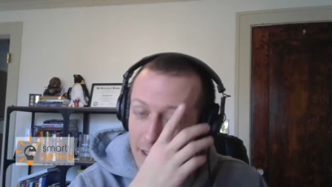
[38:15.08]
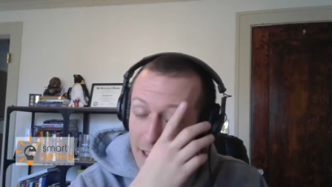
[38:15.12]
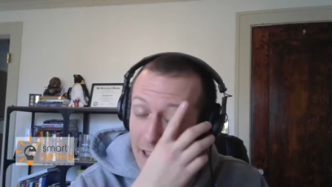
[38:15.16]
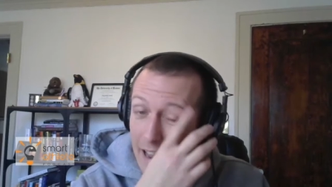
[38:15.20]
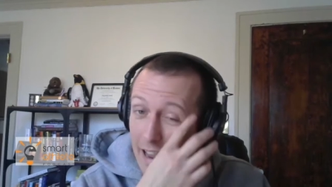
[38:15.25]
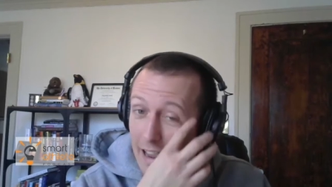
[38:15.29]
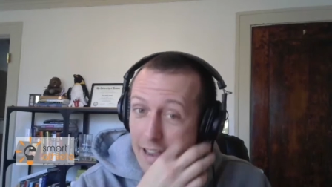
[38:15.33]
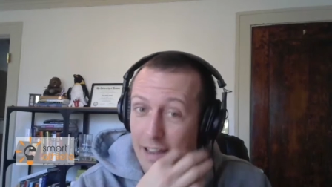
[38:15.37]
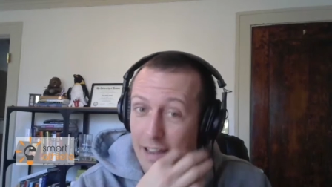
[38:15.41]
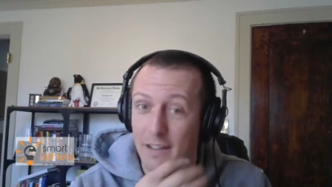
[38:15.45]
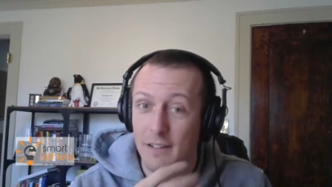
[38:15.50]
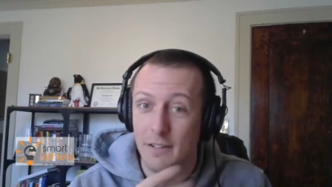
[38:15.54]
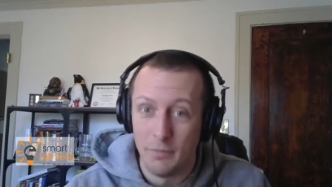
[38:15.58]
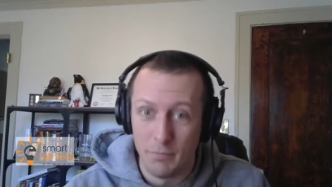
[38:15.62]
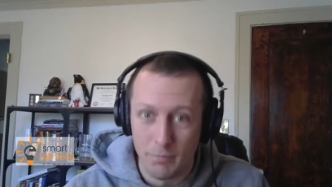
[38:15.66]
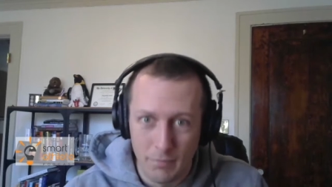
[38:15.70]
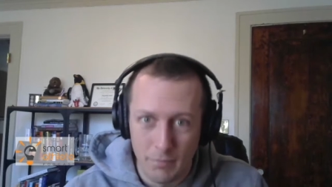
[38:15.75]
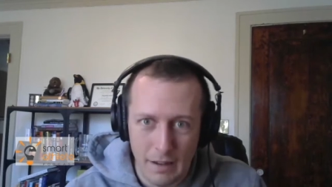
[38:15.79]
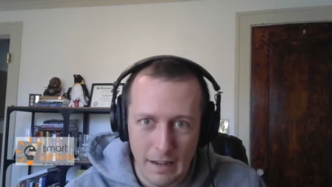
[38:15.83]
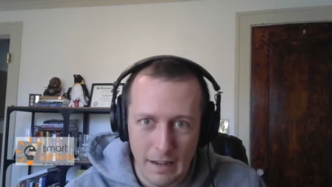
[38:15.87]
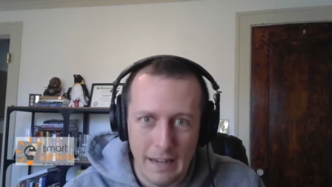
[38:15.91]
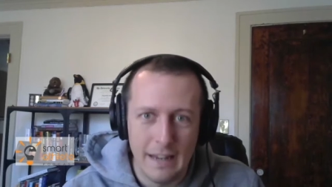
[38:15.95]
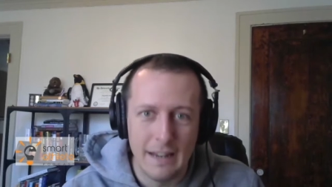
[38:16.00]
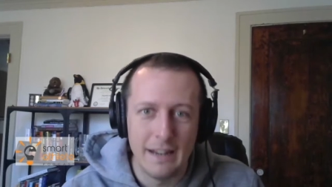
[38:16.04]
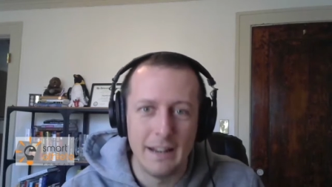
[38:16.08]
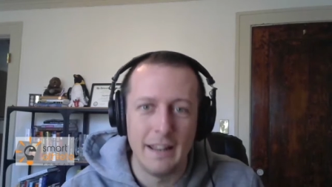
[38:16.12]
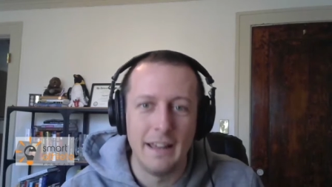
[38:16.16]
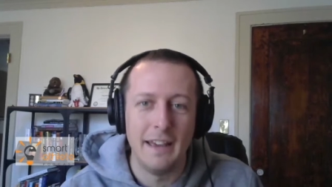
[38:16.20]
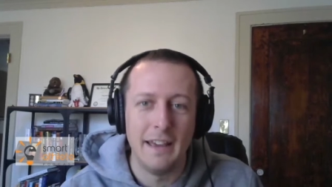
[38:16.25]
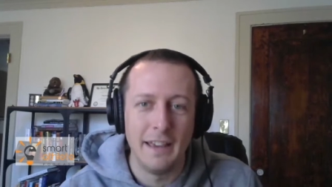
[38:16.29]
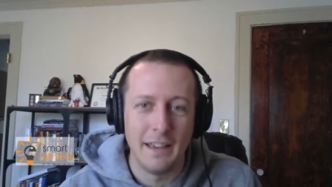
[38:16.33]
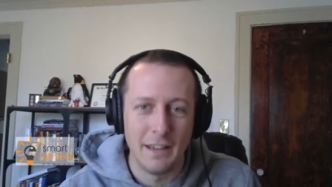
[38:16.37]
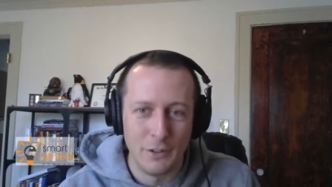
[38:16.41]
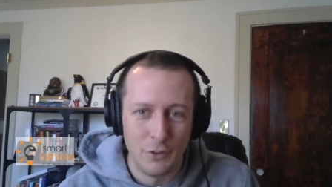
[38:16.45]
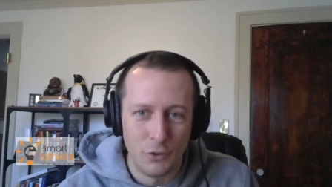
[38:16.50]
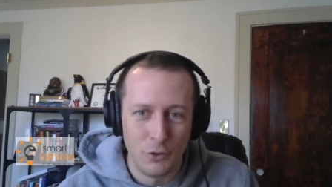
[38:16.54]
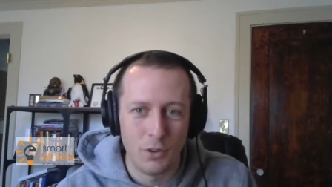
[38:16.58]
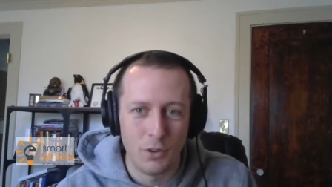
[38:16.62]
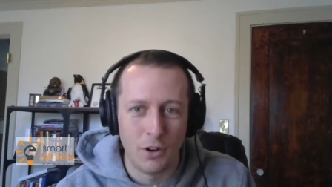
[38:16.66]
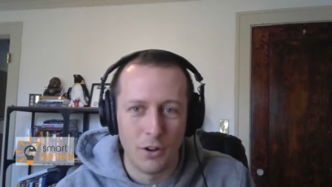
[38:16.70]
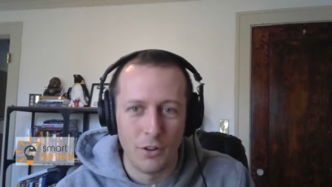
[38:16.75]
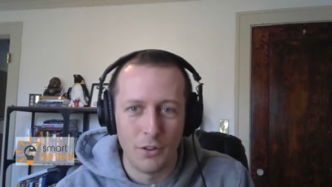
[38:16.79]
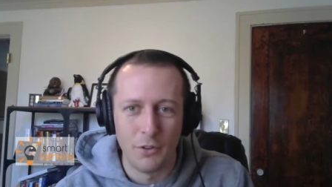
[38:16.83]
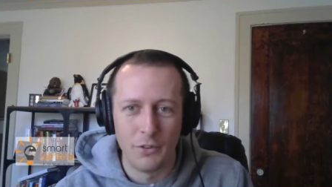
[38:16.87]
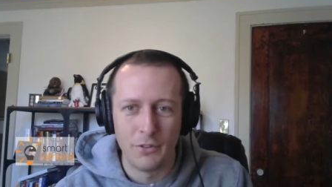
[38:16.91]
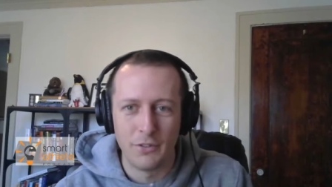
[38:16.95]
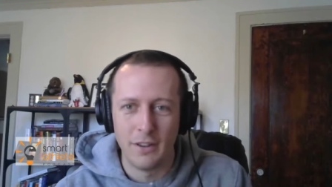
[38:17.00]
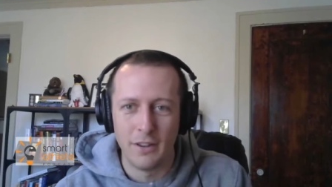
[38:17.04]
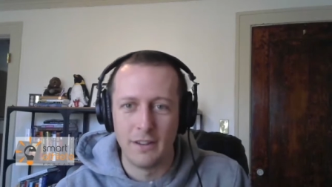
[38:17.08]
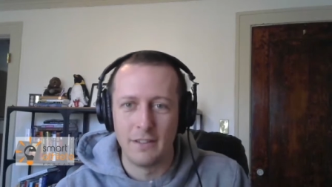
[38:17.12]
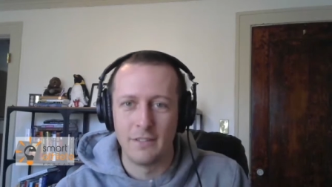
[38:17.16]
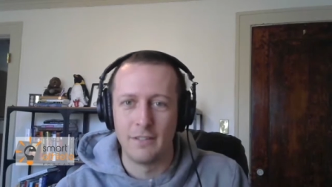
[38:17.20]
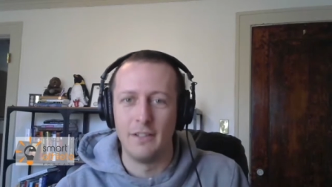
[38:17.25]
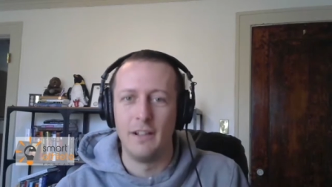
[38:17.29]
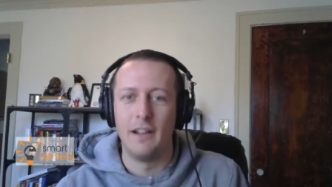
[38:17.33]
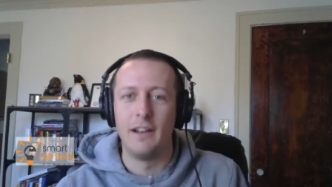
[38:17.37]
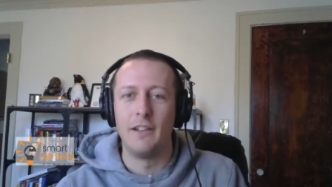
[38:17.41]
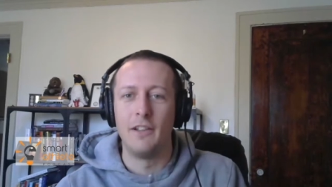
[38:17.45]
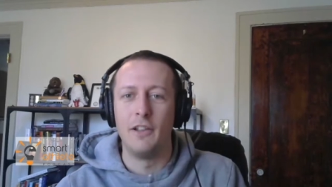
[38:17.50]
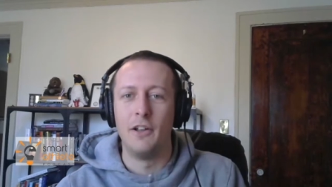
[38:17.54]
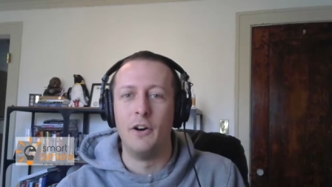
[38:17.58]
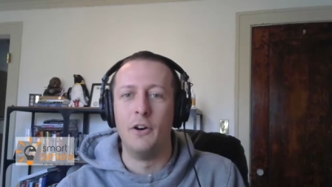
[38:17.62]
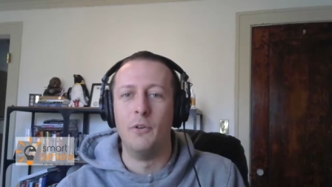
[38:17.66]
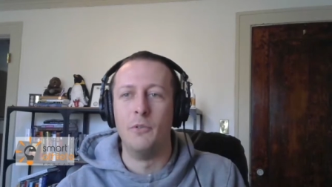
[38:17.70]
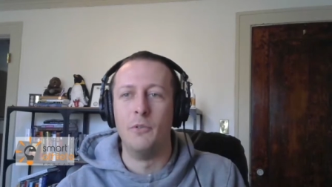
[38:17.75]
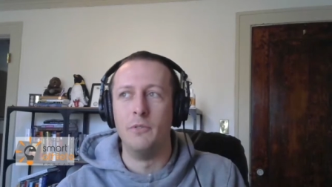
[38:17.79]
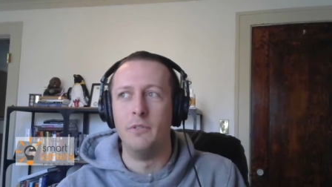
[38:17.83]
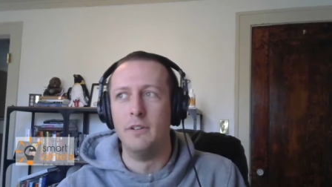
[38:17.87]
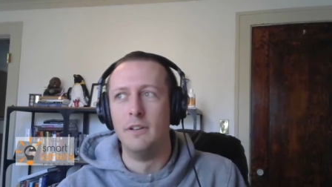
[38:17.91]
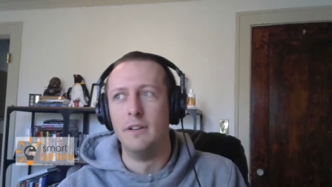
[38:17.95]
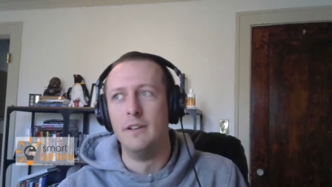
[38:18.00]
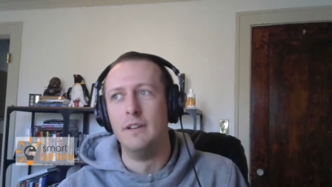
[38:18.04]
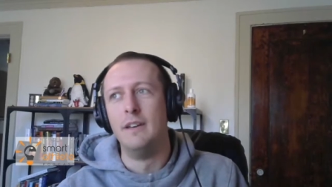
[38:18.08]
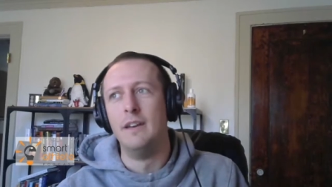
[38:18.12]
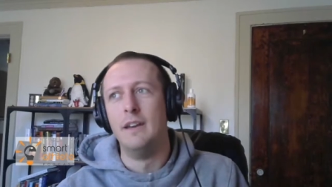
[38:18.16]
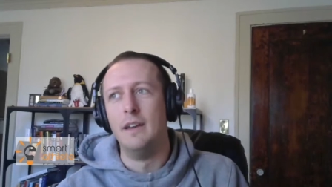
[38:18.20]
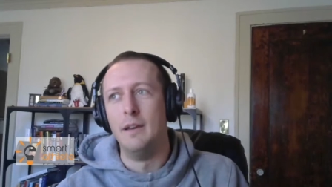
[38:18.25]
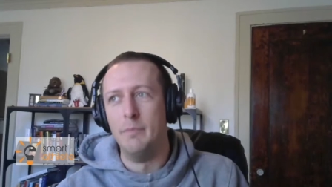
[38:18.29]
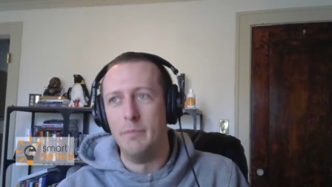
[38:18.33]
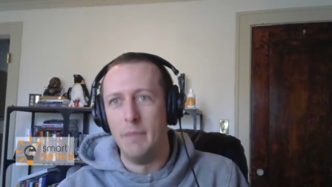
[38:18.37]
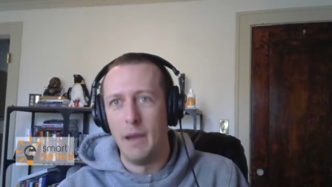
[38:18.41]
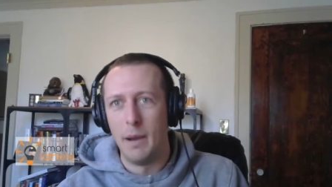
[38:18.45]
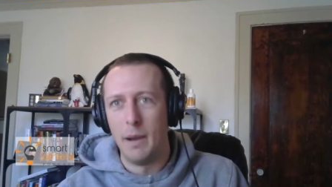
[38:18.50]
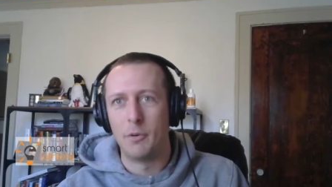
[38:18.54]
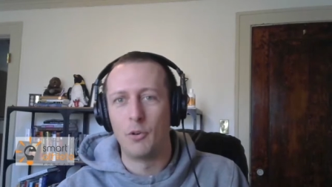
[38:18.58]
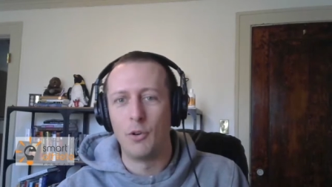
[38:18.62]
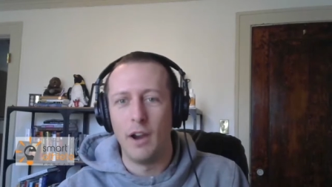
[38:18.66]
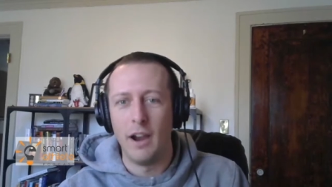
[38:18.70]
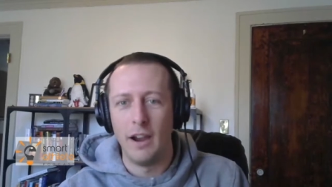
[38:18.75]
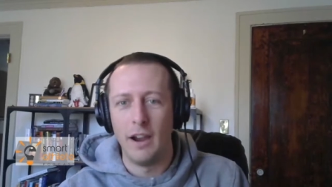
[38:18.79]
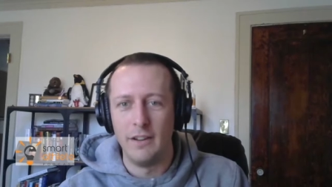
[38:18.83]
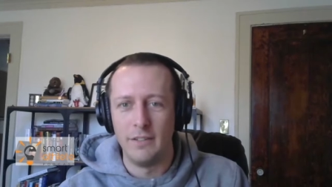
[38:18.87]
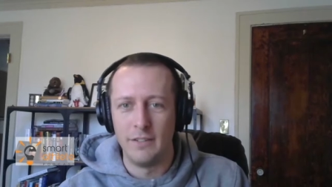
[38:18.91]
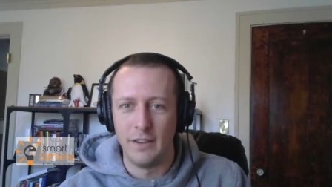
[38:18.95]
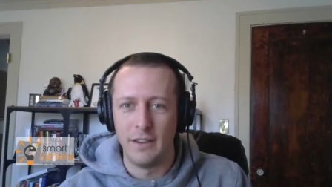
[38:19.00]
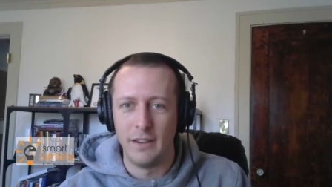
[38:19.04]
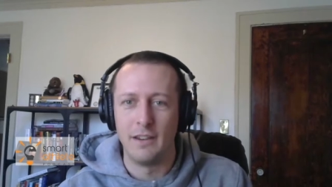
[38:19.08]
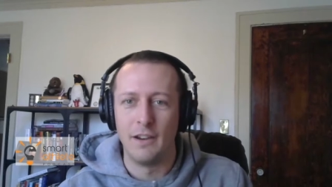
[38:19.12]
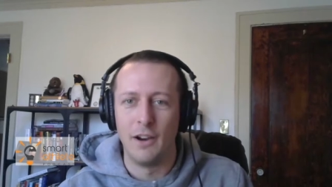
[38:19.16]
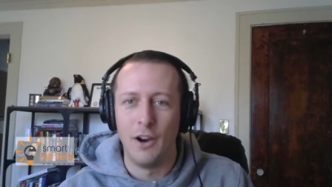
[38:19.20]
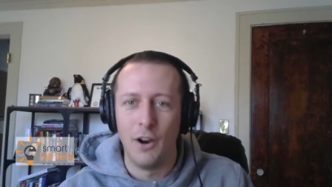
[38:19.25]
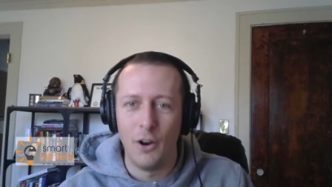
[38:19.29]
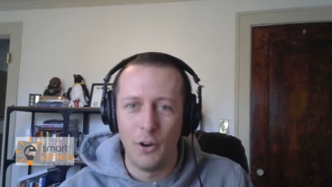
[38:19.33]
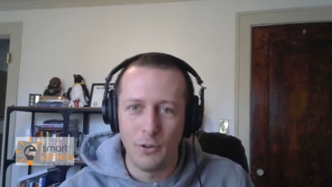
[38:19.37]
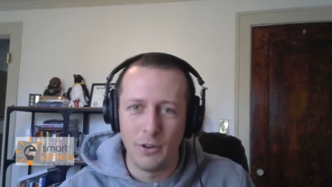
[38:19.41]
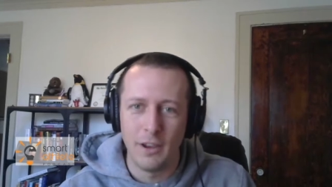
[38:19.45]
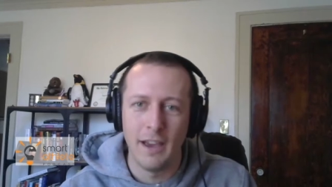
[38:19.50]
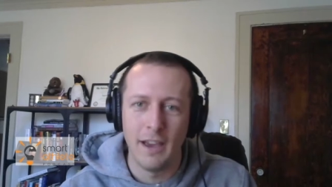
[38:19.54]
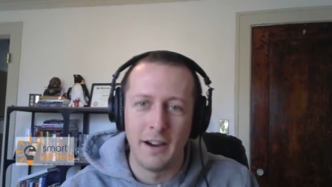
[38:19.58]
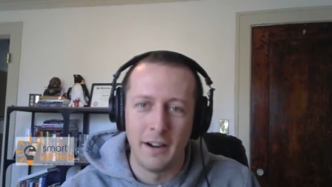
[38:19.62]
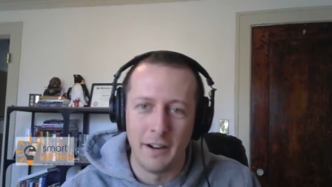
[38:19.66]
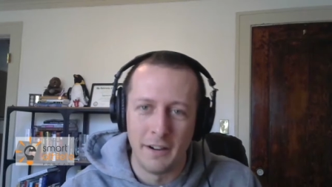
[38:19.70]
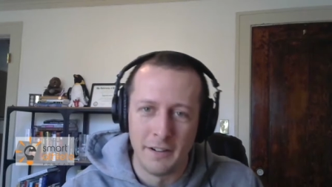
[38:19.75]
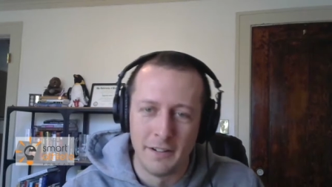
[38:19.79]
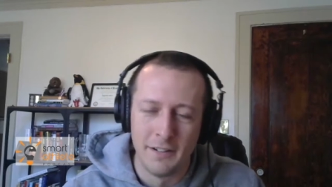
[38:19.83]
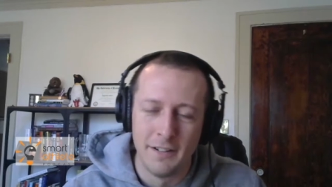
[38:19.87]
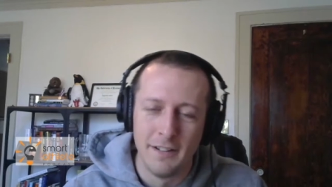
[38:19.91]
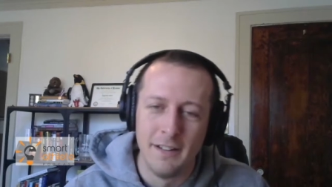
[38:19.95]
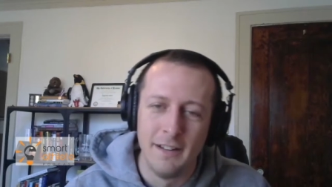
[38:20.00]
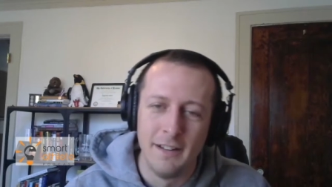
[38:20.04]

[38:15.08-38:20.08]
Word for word: and eating and doing all those things let alone memorizing oh yeah